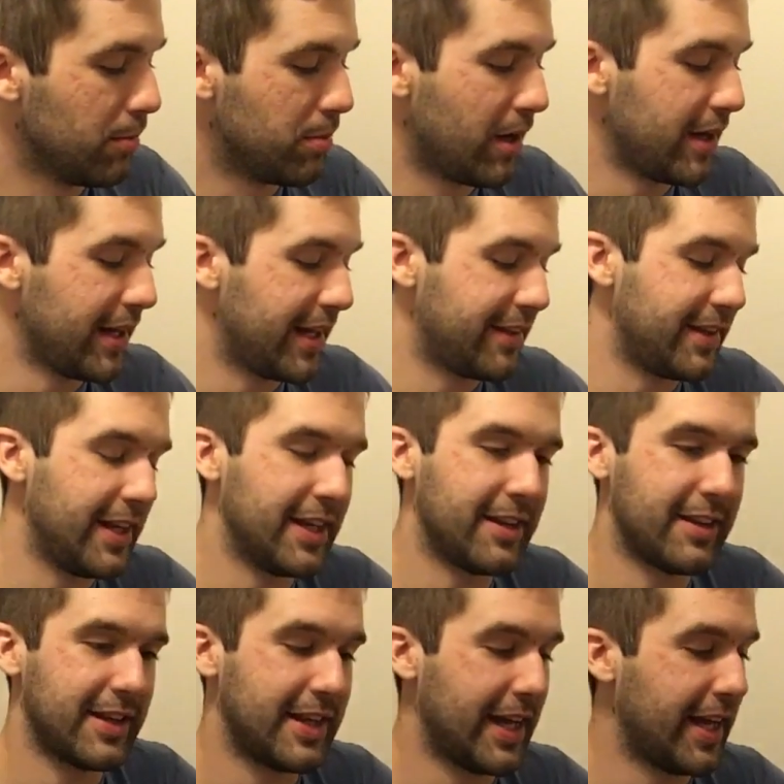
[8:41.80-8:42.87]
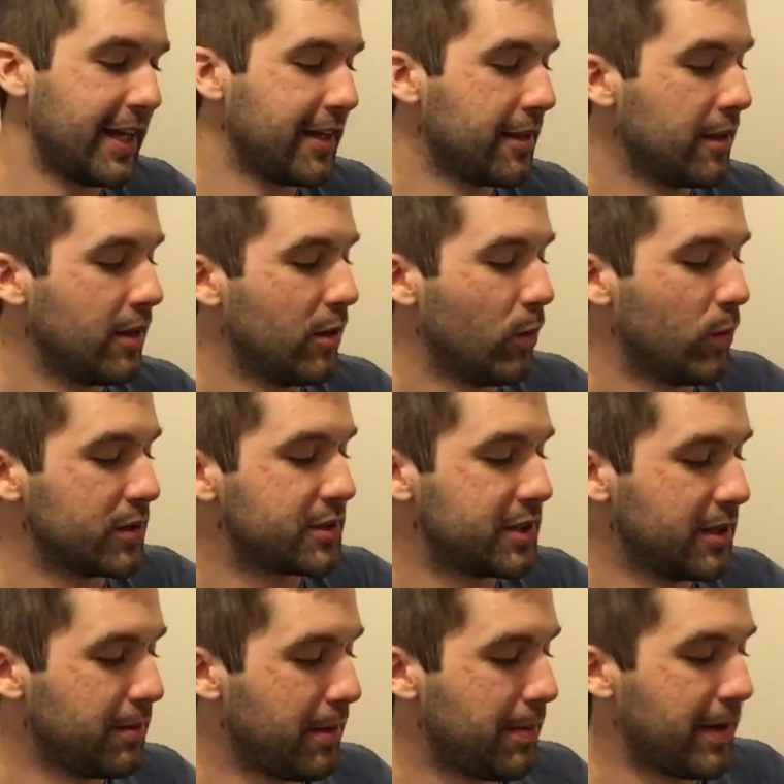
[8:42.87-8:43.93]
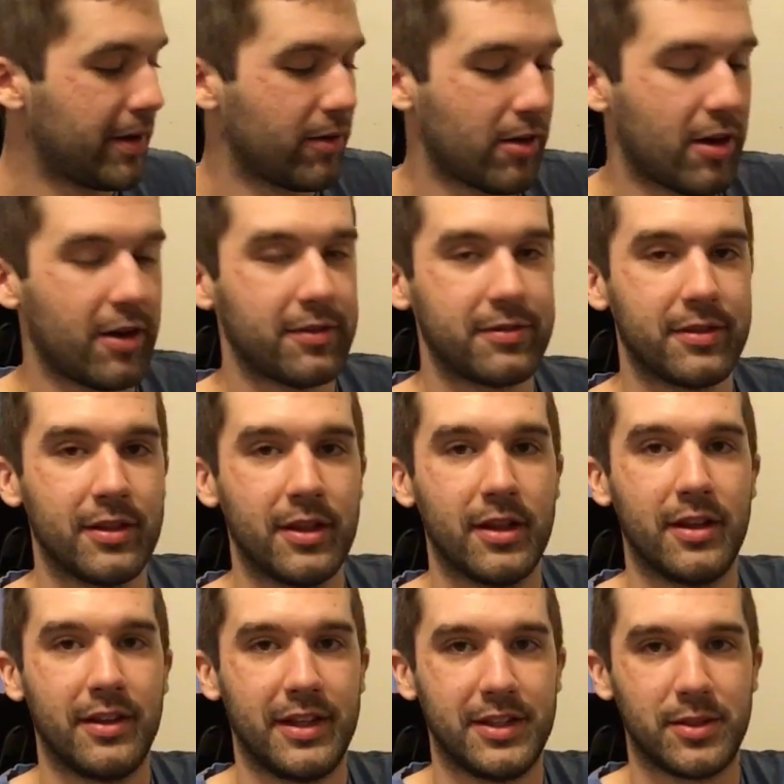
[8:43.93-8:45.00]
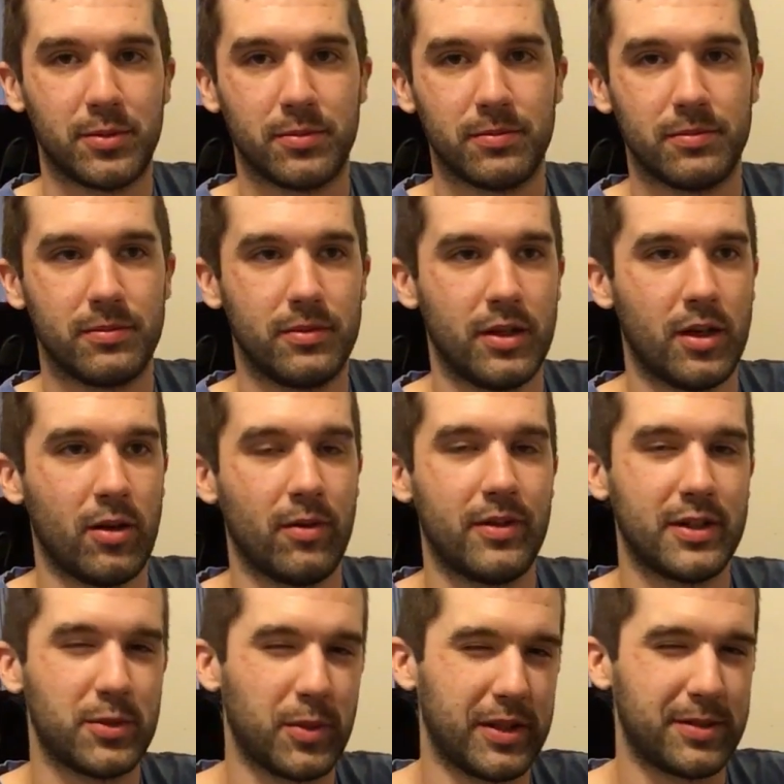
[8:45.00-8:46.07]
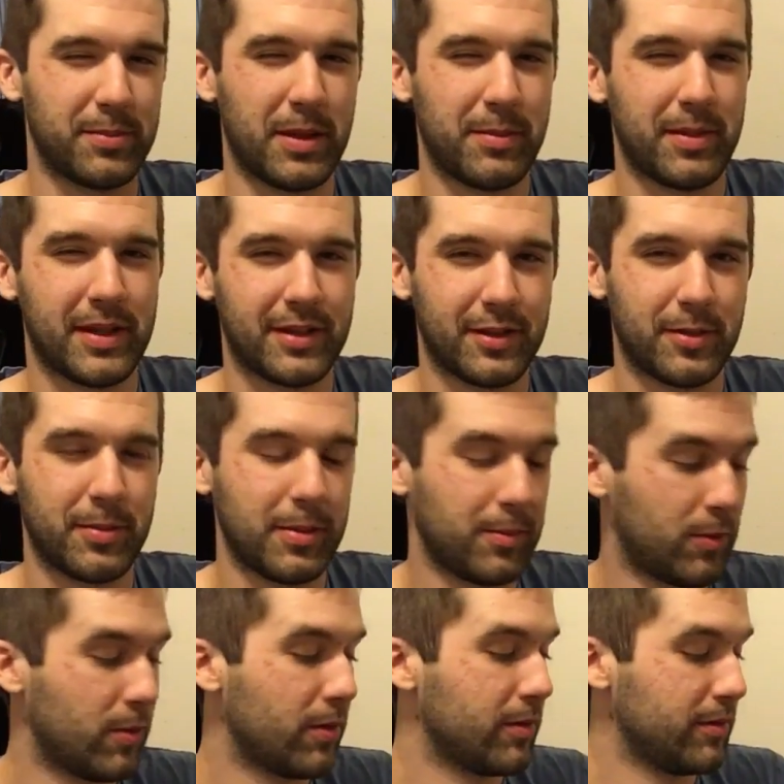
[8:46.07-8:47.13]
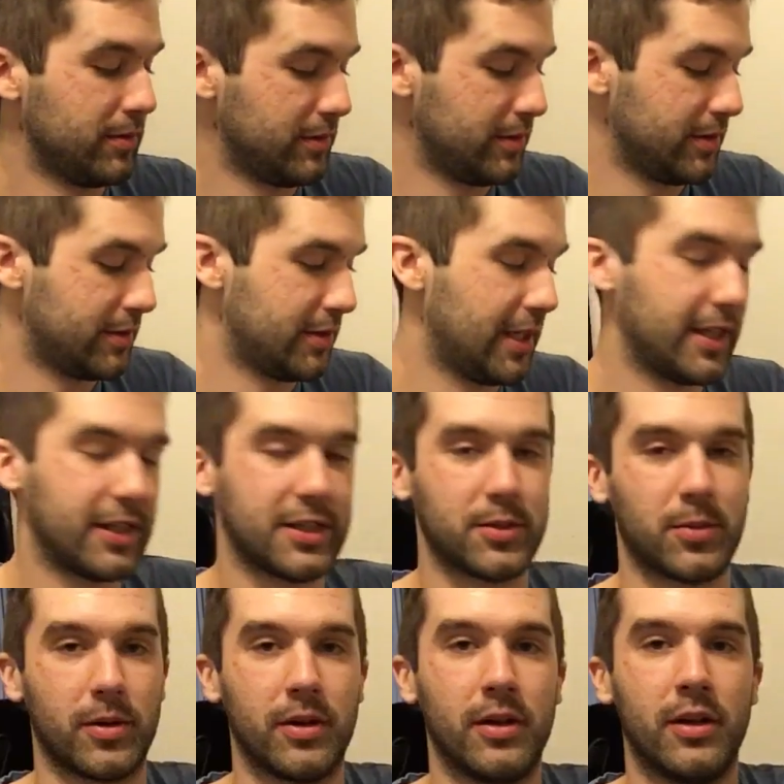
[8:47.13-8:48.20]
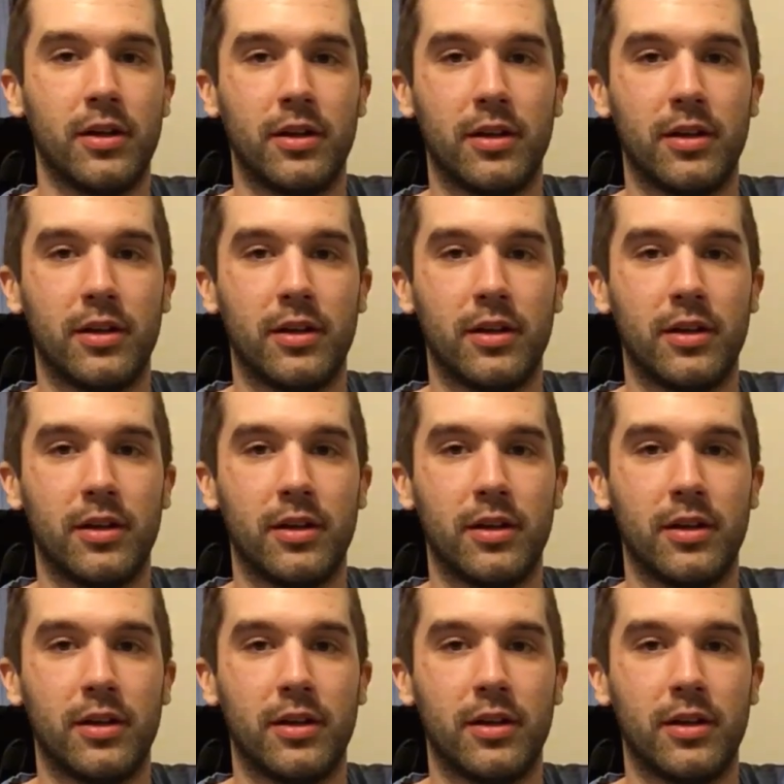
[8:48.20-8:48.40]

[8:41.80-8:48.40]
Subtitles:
But at the end of the day, what's going to be better off? These, you know, this weighs maybe a little bit more. Let's take this one.